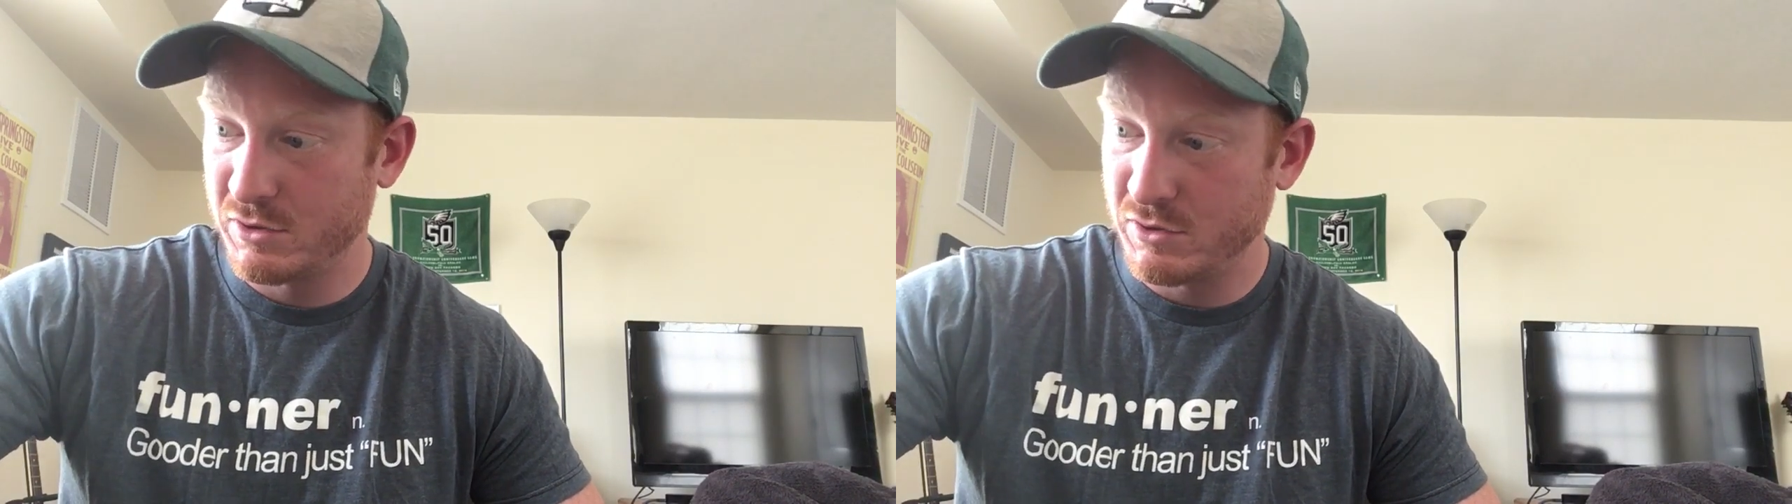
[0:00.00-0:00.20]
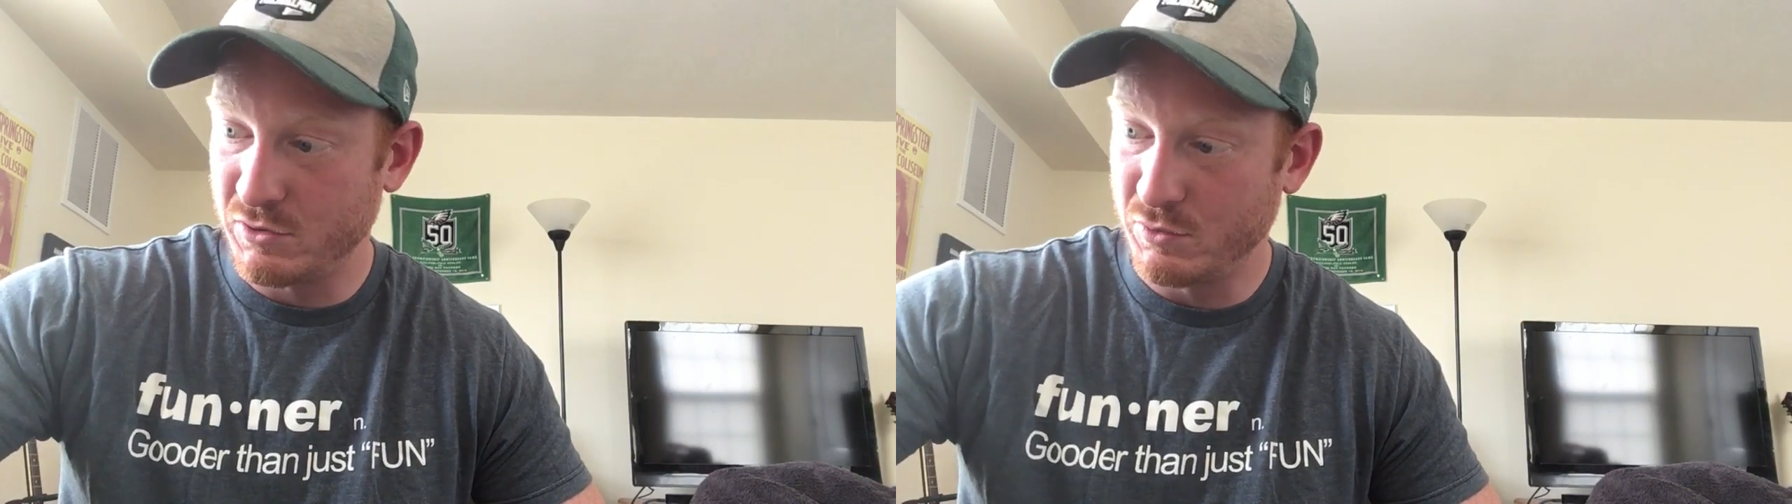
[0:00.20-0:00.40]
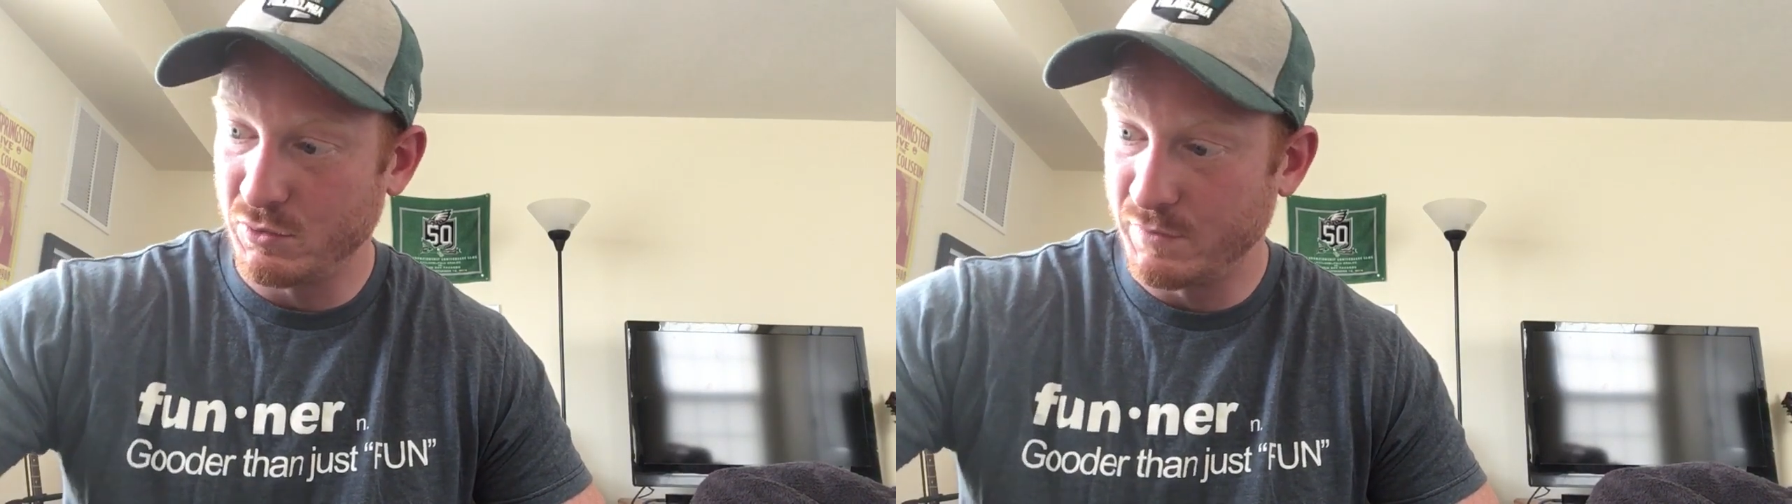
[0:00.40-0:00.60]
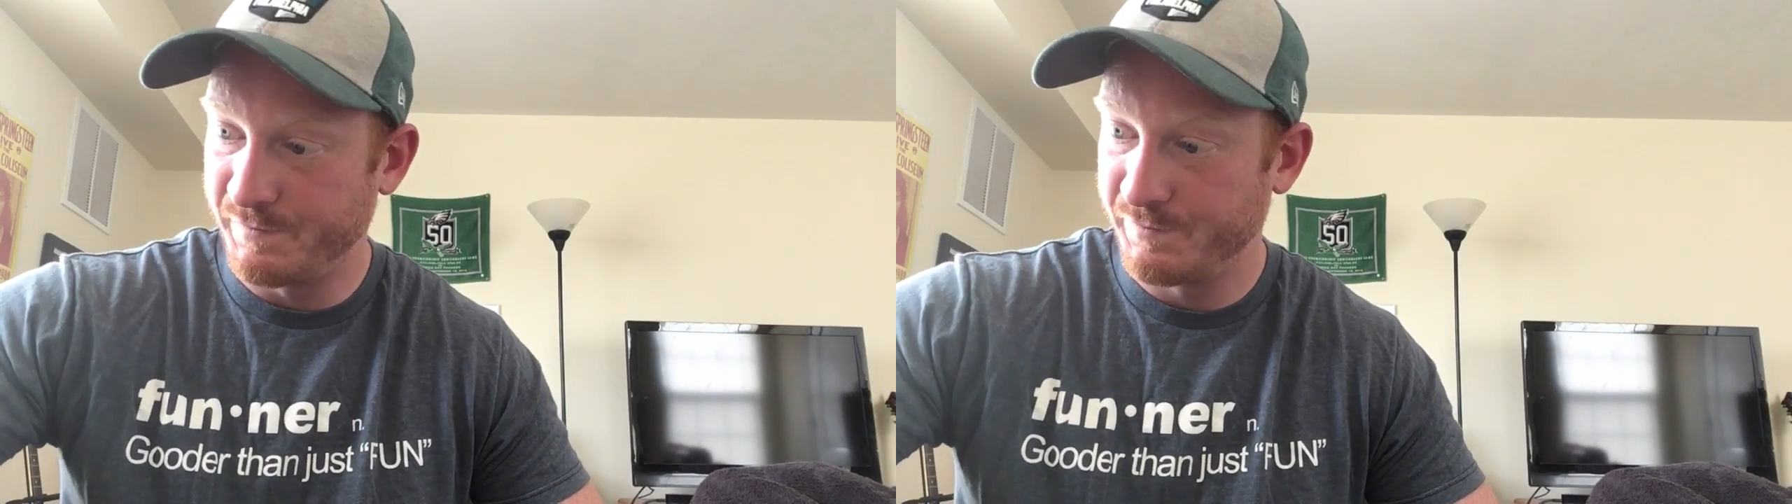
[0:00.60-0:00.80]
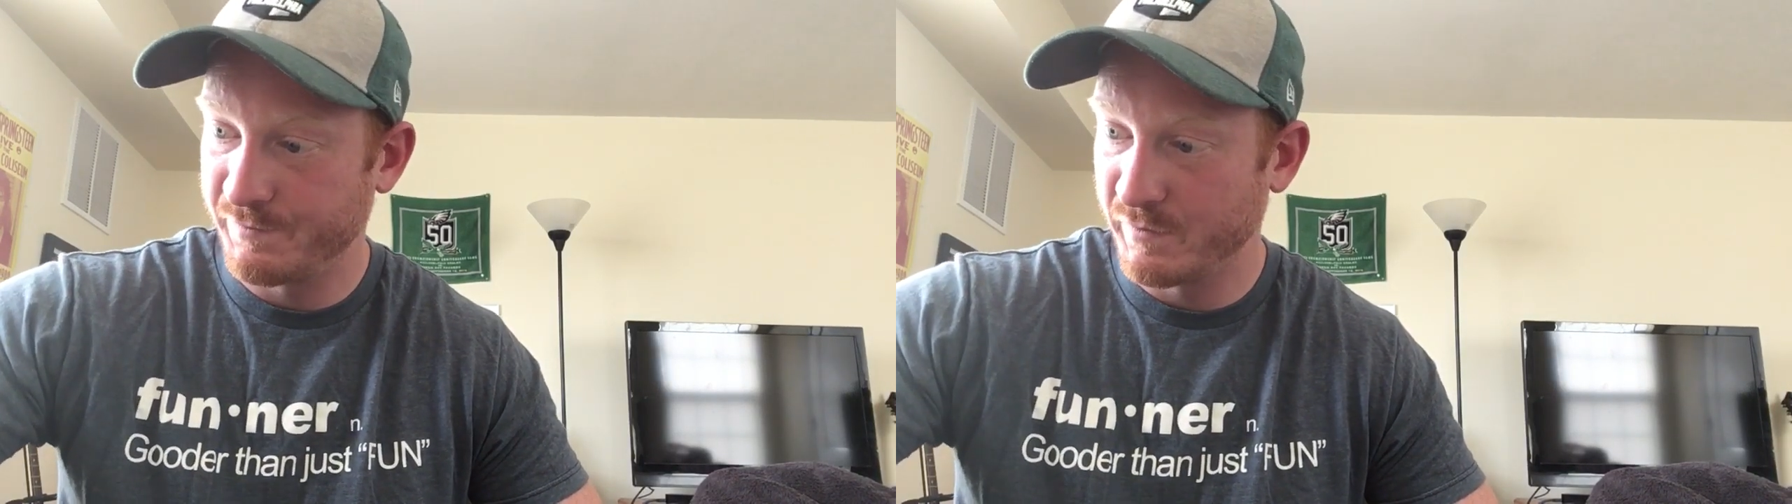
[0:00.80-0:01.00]
to
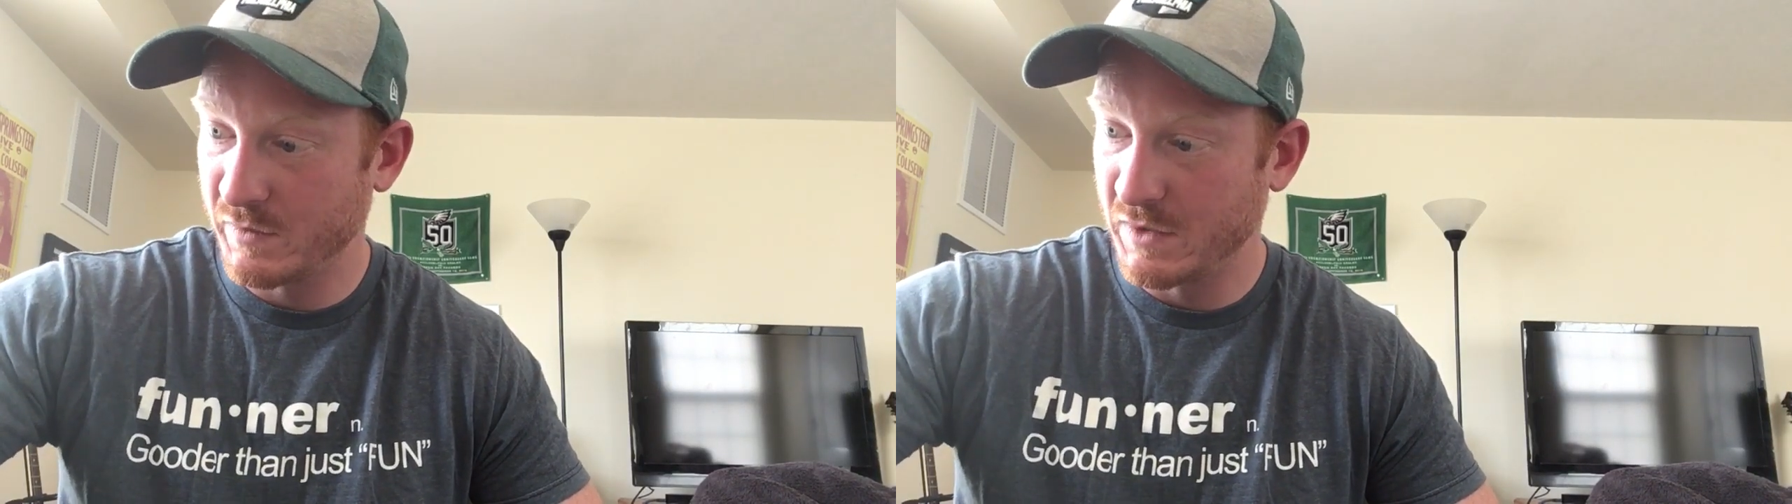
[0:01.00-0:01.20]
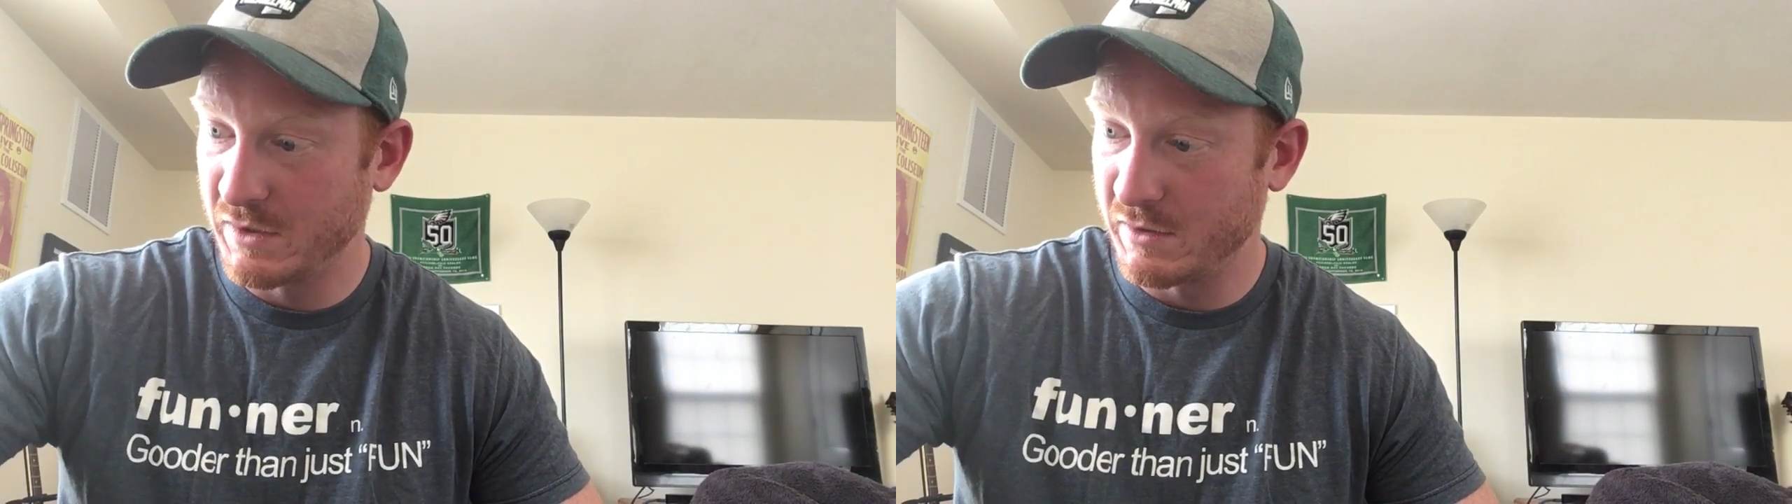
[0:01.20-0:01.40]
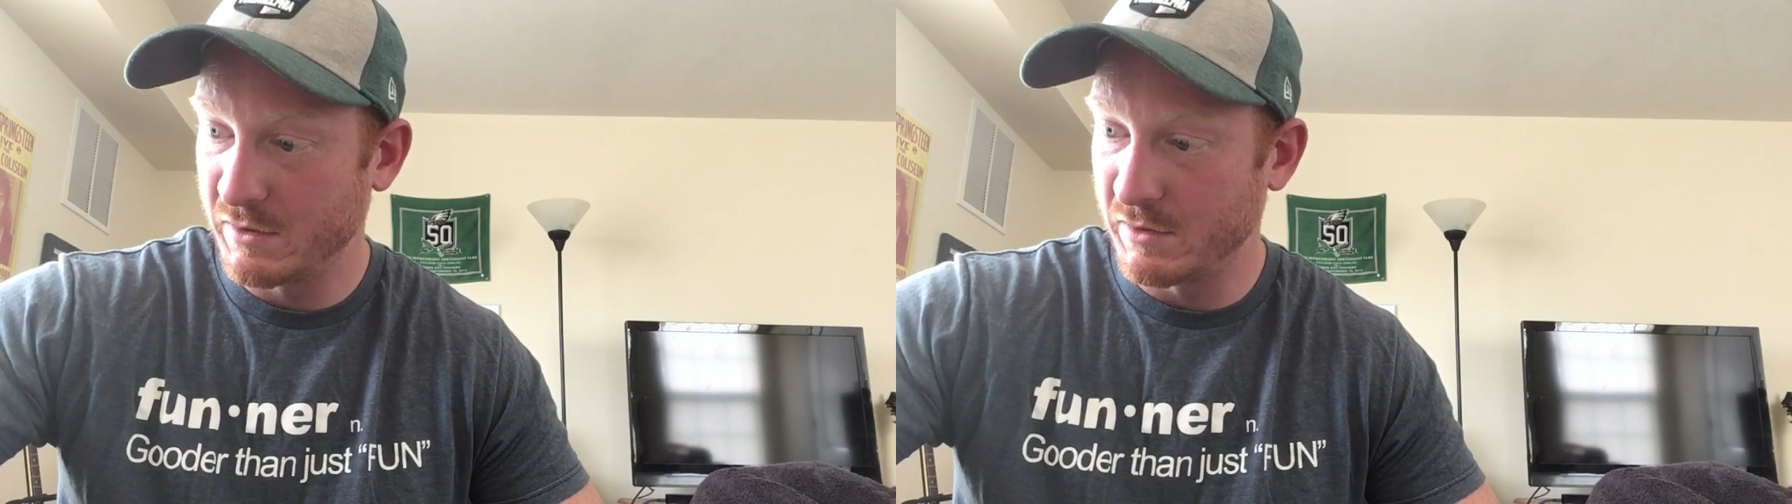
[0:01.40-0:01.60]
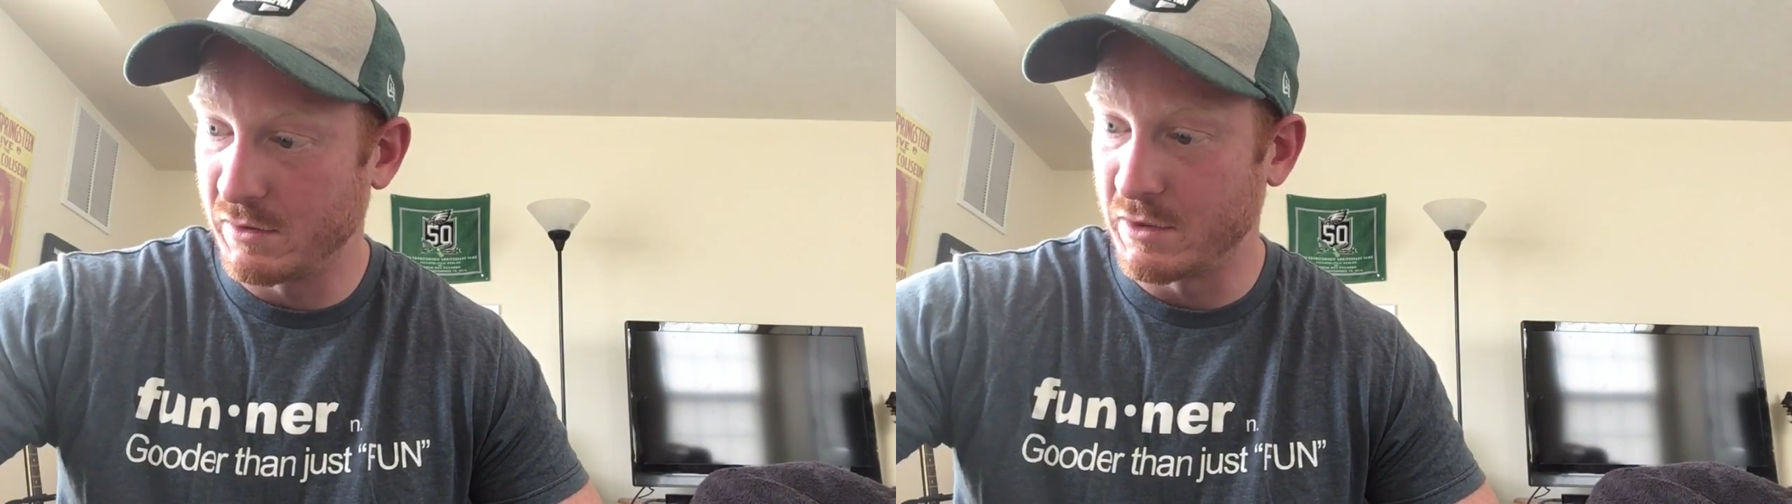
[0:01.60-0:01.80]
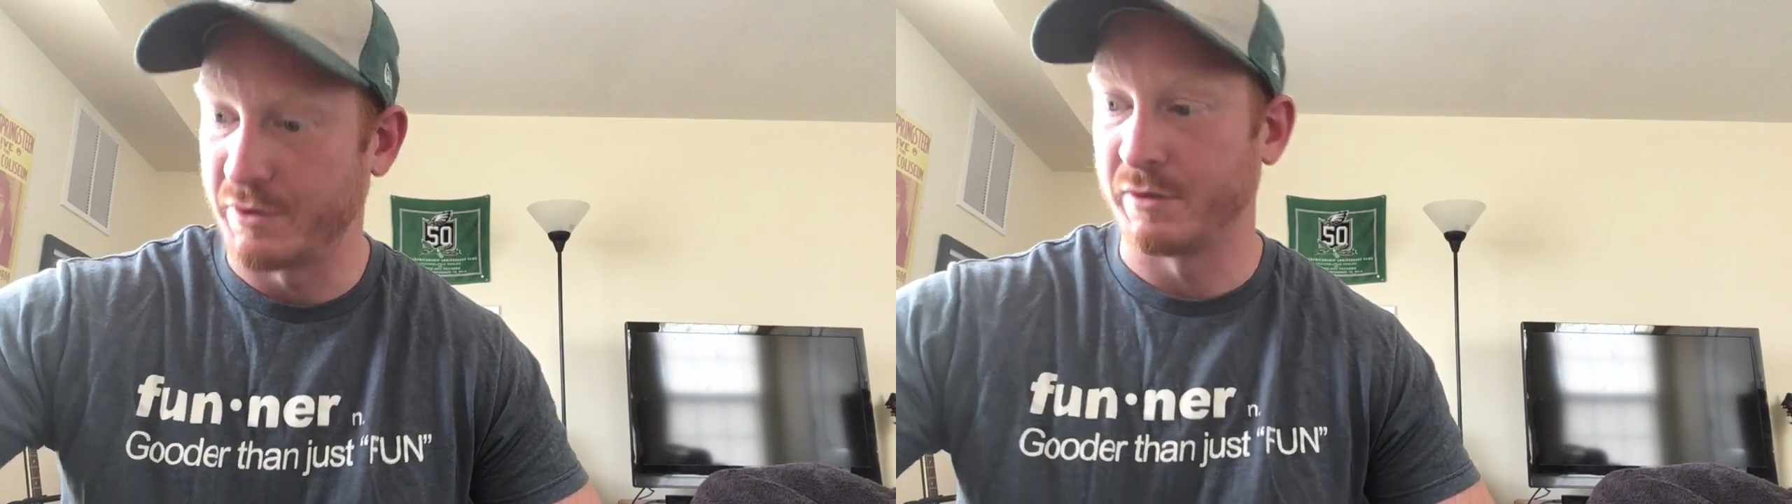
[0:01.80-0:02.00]

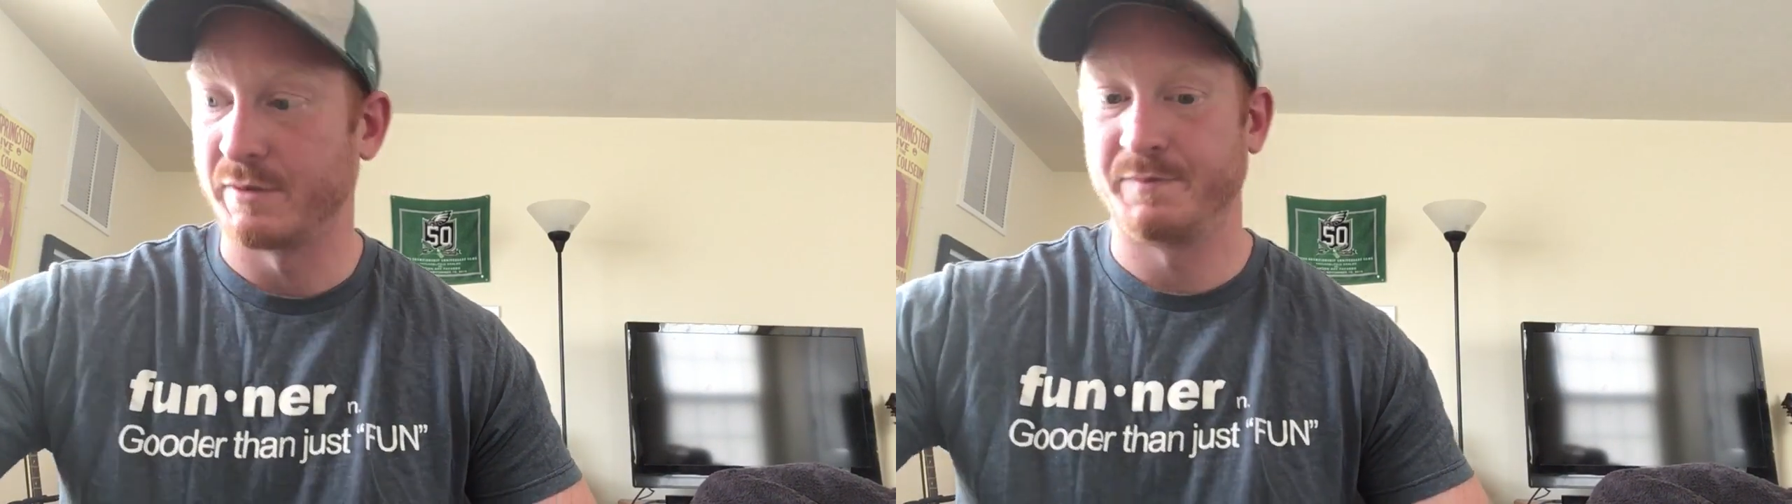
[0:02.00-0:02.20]
learn.